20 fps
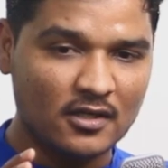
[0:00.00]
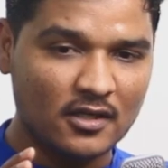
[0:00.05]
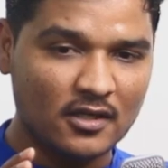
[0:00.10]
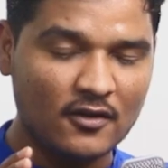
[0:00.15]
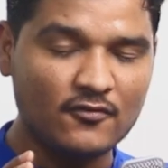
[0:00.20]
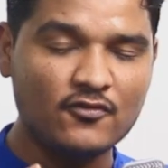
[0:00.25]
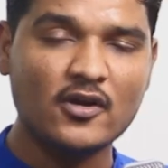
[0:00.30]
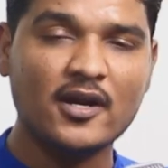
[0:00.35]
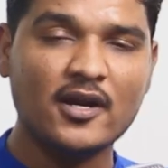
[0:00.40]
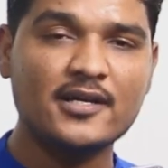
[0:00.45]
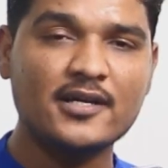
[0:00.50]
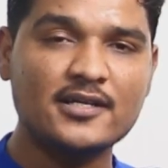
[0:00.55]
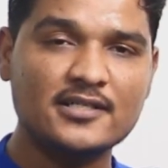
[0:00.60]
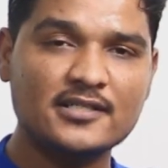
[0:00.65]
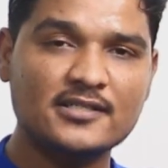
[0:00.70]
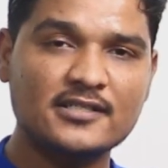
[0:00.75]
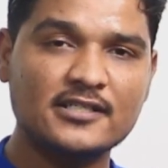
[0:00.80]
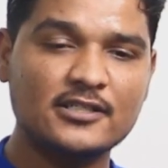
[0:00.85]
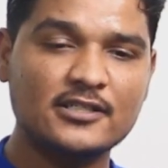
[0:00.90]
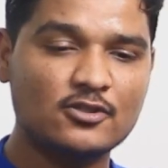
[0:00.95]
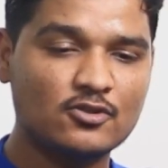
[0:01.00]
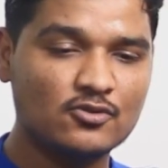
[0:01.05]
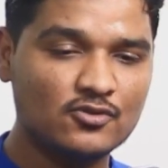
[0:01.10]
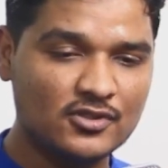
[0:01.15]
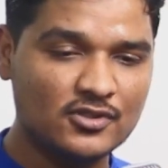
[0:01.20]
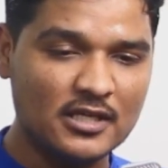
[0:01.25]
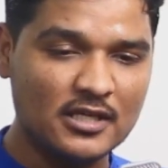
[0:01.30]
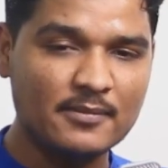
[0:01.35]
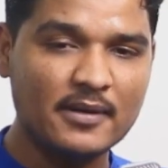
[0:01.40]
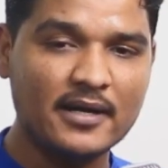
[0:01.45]
If you are interested to see
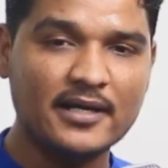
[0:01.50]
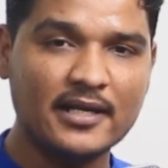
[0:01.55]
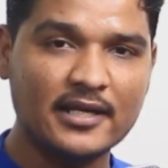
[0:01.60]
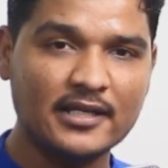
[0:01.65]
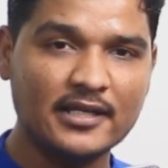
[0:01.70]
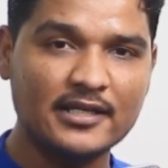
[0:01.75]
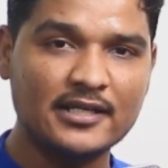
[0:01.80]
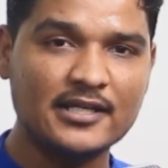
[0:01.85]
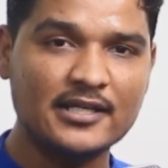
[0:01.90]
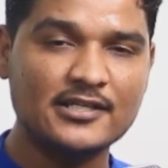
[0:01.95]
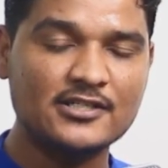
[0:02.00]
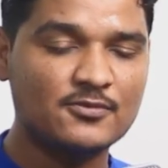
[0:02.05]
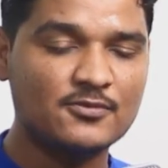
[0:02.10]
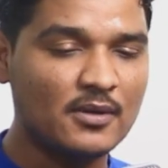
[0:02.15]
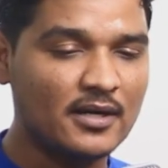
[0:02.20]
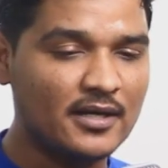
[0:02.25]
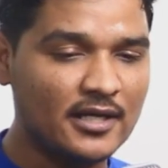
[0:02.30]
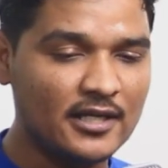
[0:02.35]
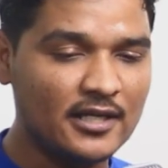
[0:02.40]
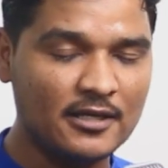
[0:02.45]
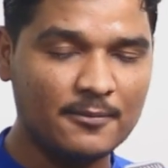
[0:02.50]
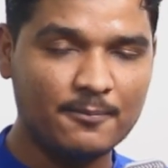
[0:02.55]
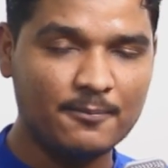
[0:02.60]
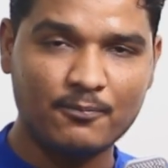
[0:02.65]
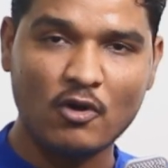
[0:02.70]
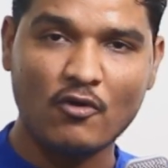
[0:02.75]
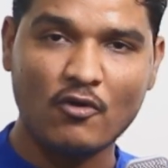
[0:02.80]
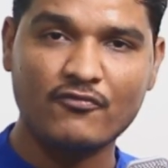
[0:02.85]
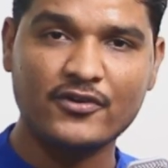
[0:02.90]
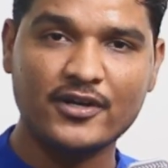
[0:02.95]
my daily trades, my daily
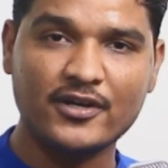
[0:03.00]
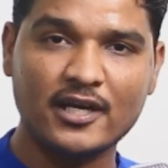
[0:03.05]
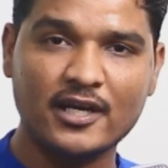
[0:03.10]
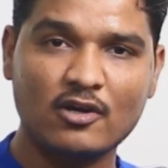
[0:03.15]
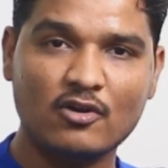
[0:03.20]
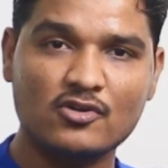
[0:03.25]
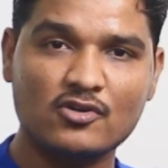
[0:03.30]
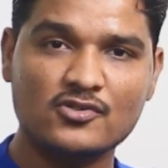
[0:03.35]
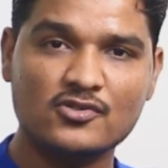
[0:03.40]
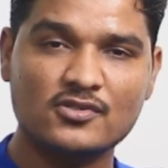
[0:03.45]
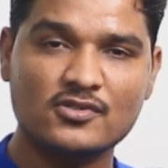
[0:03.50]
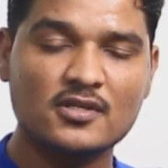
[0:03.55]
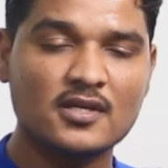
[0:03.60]
profit and loss,